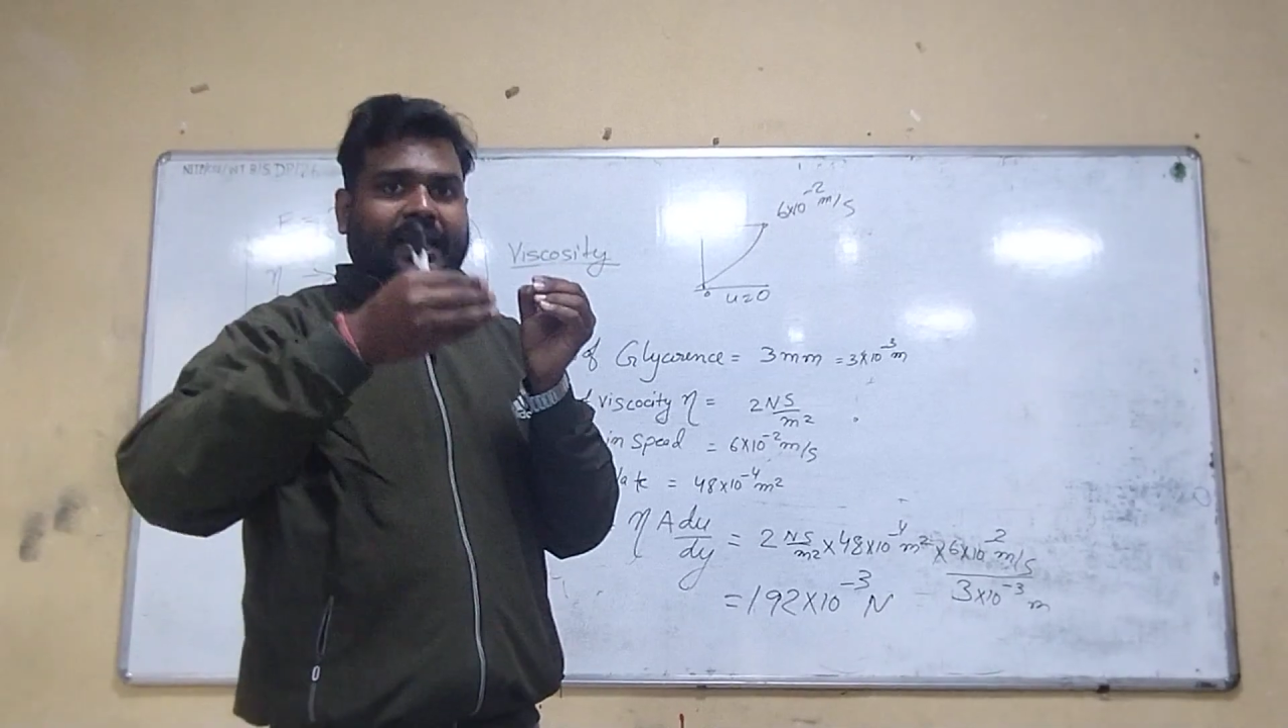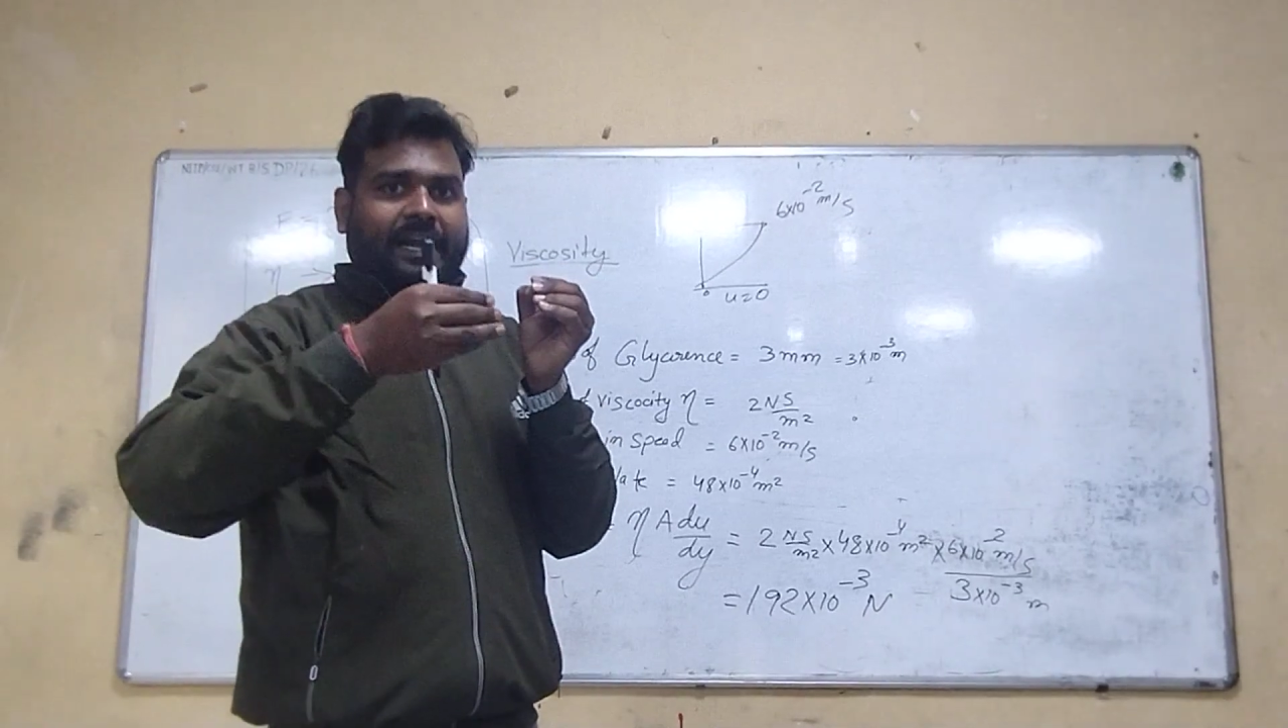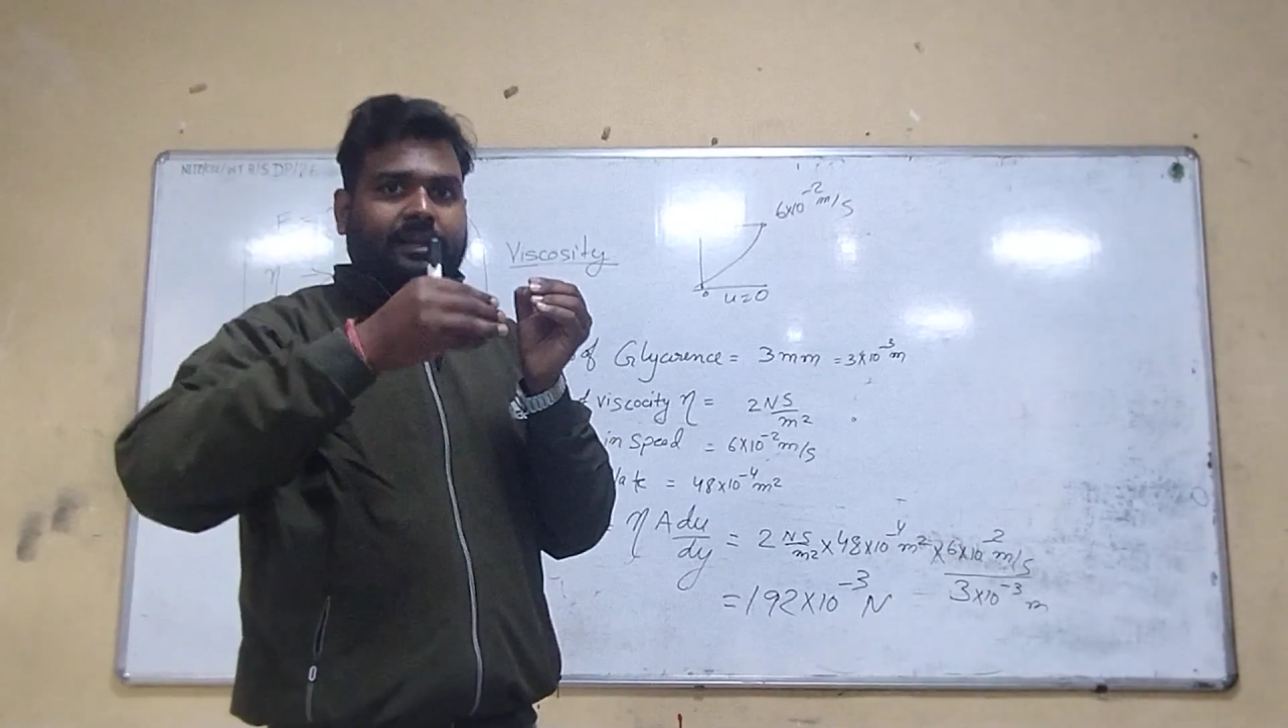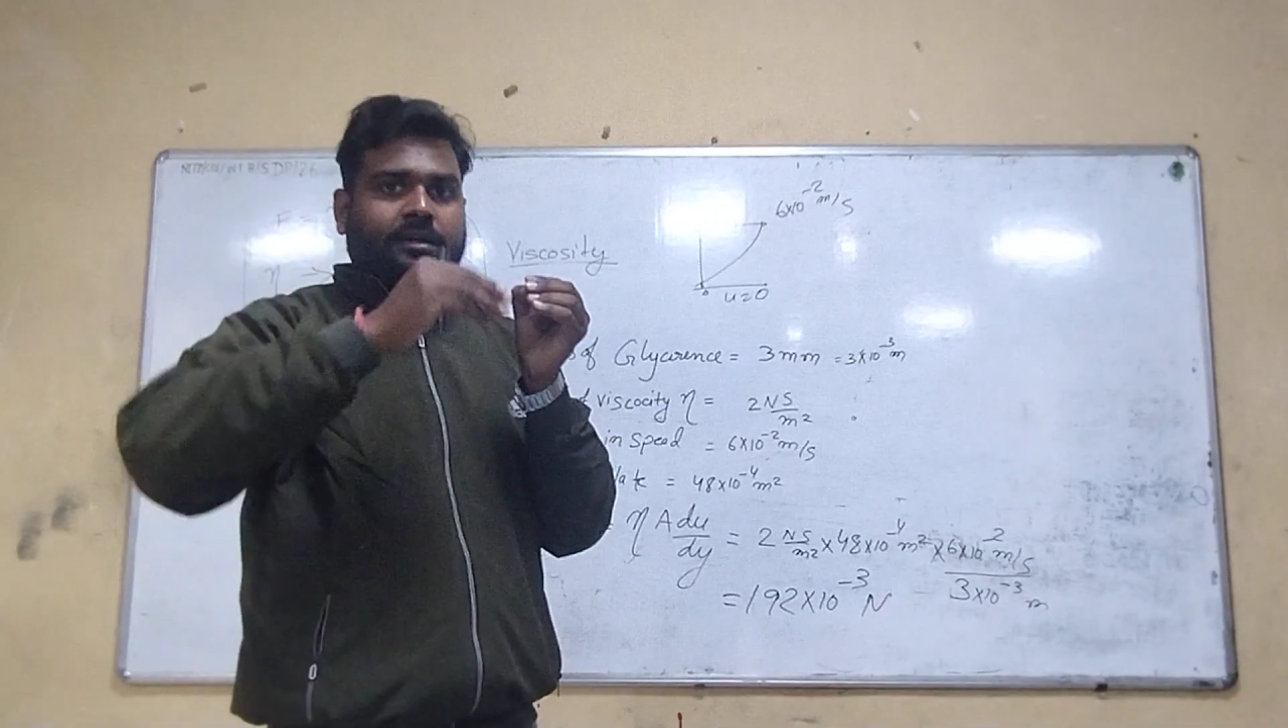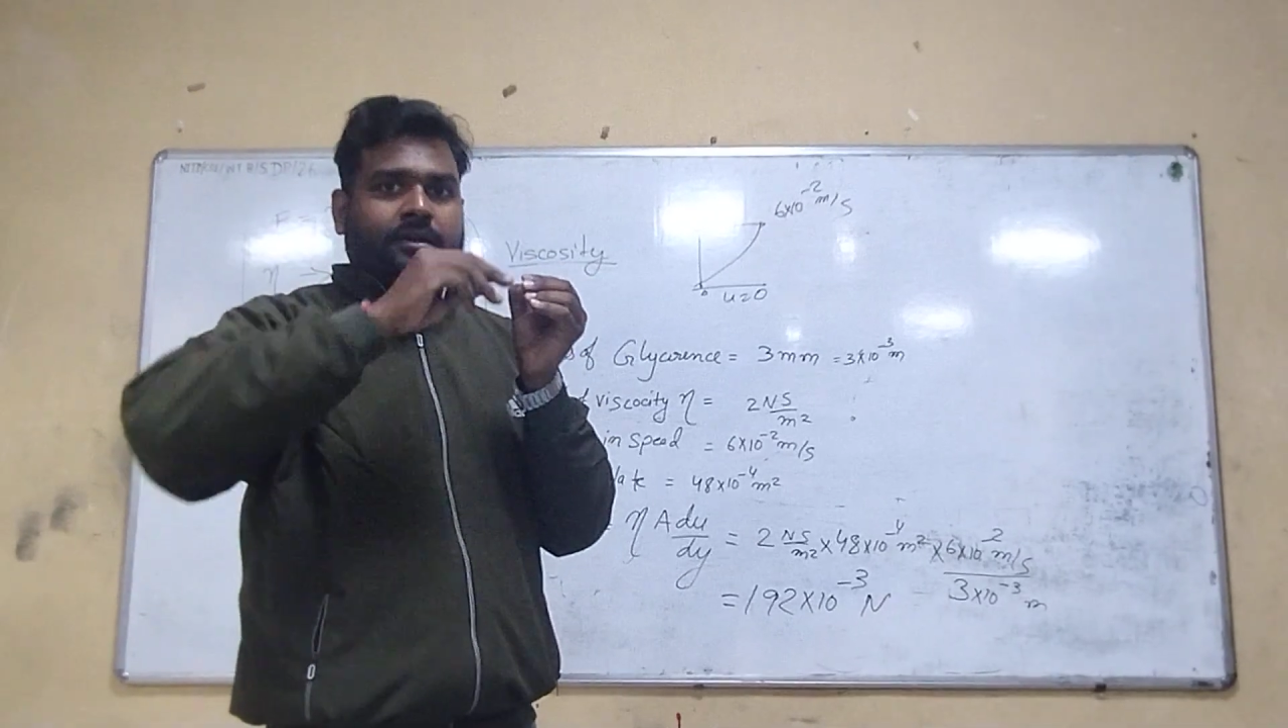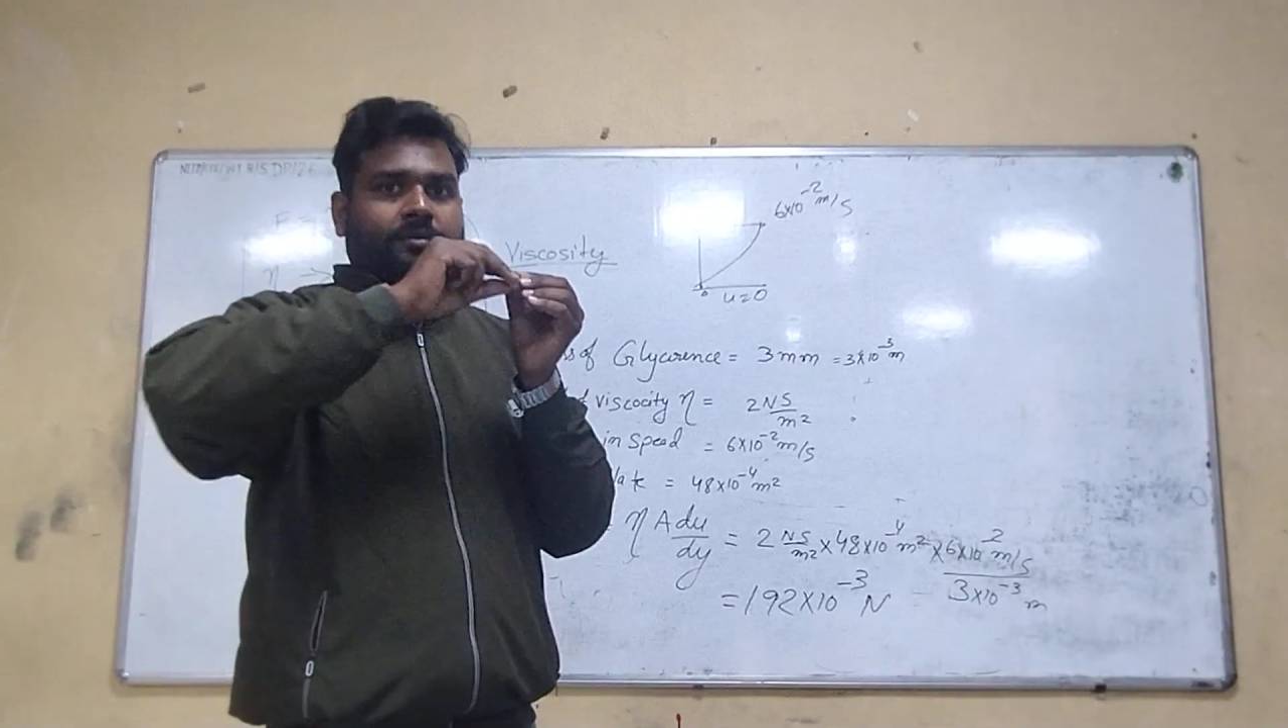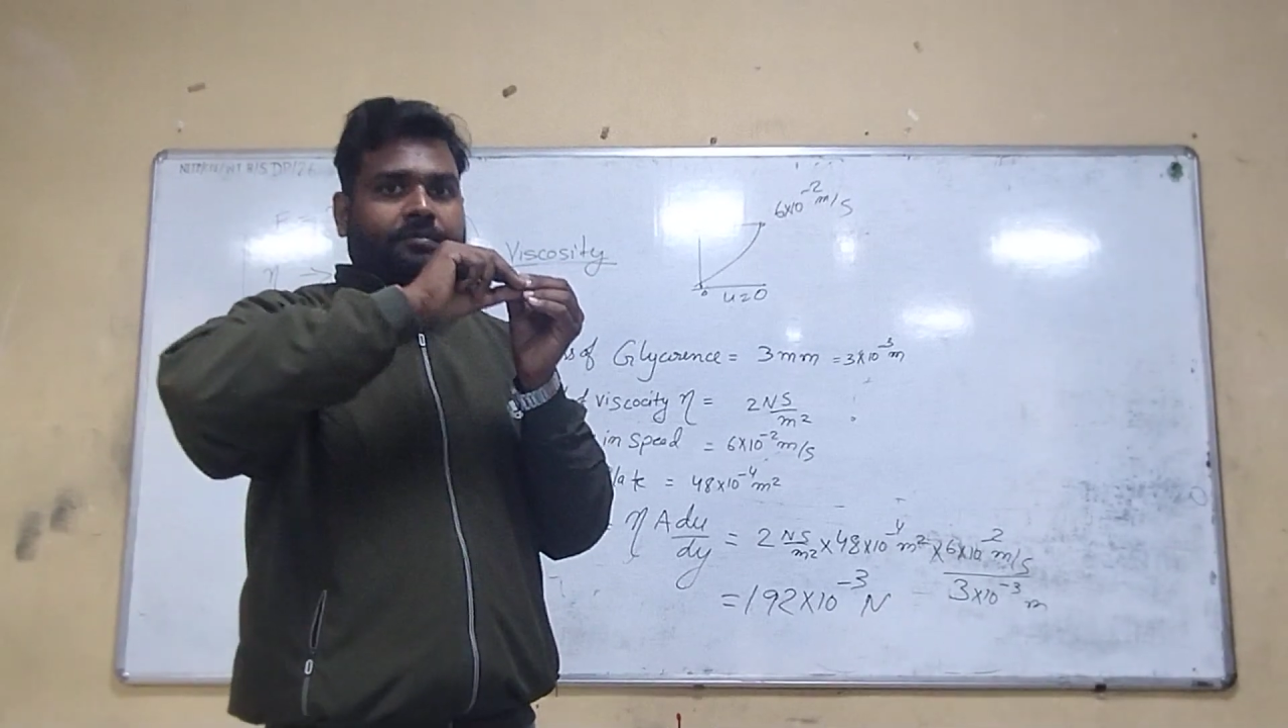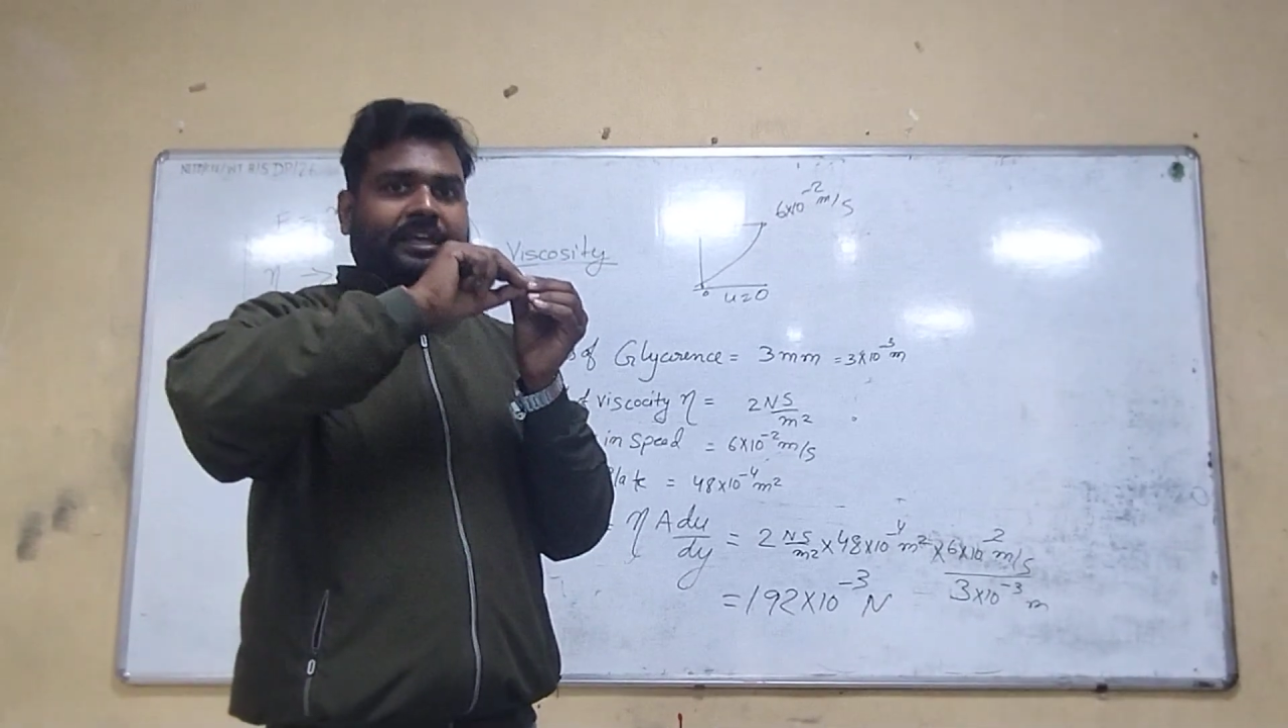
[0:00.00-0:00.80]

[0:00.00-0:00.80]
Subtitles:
that,